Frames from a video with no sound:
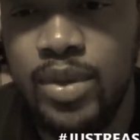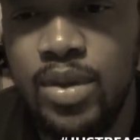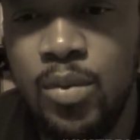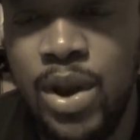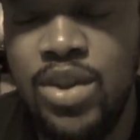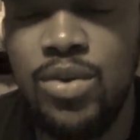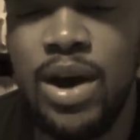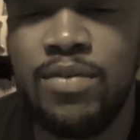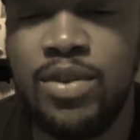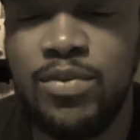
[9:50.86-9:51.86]
when you
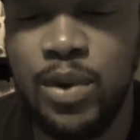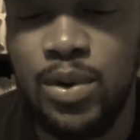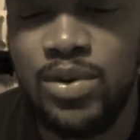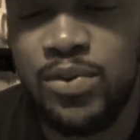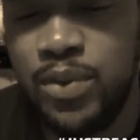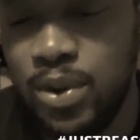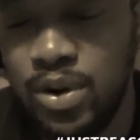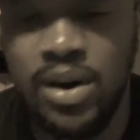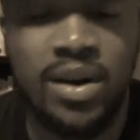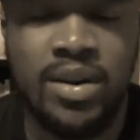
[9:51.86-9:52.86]
have to vote
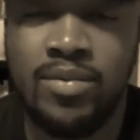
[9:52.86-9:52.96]
for